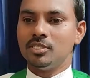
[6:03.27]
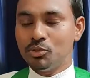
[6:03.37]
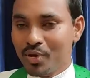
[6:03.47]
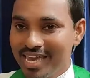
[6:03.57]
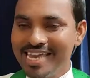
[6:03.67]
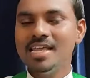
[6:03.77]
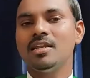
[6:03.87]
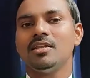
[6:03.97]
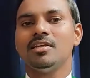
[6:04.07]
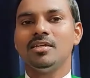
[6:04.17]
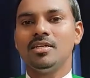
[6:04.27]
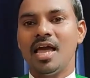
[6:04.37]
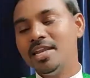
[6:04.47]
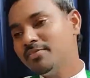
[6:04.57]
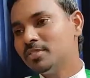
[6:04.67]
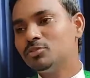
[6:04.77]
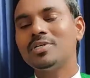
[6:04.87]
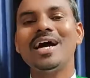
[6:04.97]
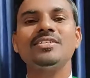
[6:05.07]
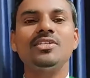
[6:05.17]
to heal, and even to
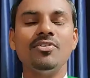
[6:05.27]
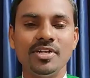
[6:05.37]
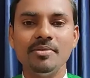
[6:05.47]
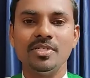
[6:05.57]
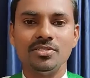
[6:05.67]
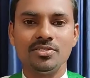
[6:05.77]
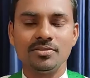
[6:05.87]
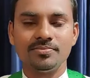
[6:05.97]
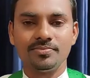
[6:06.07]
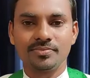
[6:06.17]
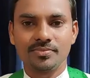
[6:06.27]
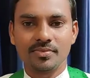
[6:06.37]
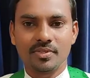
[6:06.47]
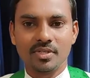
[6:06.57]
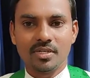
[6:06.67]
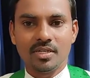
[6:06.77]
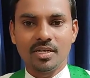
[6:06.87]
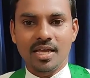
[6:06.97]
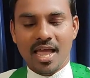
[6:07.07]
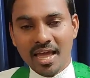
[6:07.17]
cast out demons.
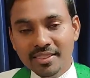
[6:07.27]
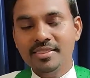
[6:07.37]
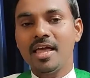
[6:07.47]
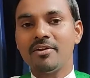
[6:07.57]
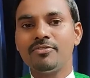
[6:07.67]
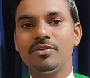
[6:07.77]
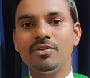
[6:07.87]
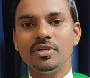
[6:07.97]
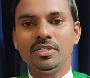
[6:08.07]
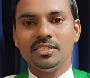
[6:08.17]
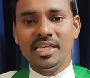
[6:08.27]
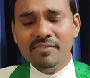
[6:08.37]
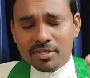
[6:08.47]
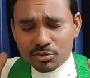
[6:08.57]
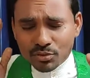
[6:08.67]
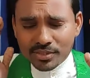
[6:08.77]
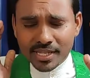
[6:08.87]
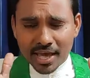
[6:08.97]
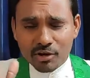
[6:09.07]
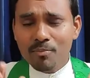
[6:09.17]
And therefore, they were so
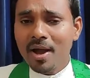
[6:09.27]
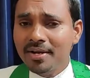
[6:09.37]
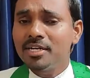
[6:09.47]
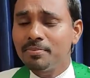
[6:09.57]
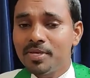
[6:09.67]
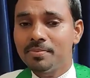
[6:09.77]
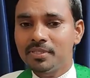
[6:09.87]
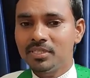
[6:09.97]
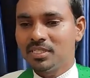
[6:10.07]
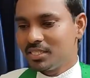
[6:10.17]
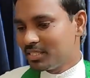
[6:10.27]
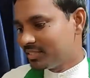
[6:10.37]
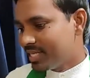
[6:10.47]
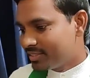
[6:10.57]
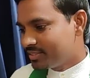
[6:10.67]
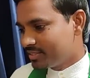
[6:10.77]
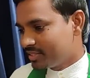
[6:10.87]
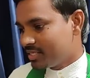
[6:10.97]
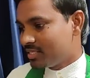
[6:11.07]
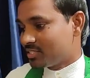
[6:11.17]
narrow minded people that
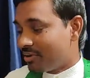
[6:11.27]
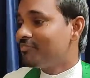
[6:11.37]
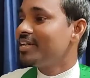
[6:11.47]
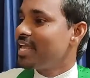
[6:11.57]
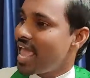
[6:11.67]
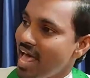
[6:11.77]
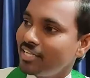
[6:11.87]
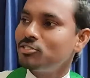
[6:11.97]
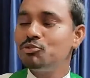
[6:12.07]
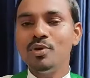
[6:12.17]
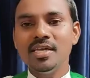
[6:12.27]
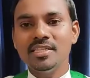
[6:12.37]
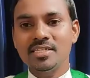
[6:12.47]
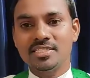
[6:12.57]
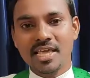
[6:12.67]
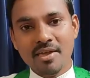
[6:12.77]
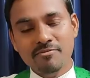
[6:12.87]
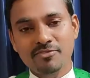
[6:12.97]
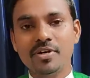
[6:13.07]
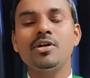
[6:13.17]
someone else doing the
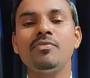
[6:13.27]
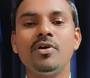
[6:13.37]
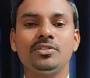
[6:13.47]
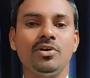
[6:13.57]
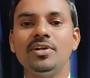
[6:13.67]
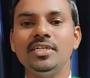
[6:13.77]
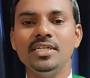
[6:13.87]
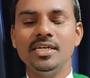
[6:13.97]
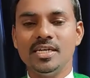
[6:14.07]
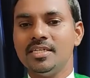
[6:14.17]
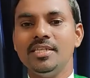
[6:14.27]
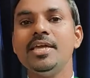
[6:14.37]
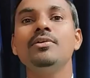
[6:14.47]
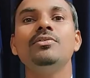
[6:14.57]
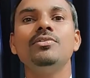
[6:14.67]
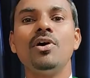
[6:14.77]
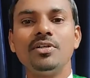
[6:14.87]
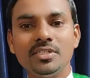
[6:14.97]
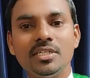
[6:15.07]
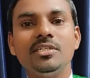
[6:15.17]
same work of authority they could
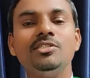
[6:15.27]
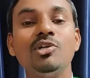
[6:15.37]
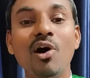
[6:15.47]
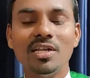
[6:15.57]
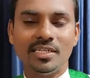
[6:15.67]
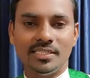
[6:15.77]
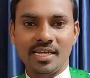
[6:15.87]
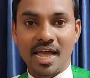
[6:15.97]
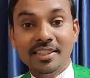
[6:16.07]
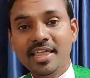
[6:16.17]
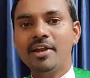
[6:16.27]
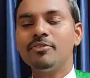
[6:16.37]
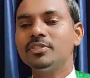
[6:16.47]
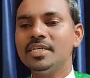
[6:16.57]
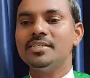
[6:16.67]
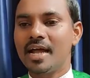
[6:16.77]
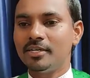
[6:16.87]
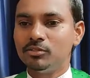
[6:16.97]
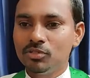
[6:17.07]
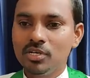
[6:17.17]
not tolerate and therefore they
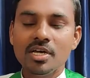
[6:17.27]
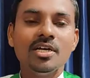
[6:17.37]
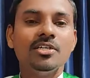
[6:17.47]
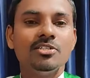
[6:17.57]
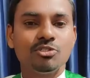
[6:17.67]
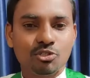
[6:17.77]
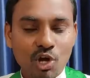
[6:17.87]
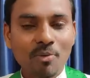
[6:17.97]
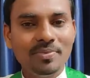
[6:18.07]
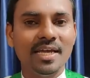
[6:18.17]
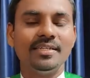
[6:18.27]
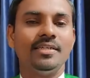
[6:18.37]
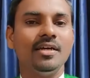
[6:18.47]
tried to stop that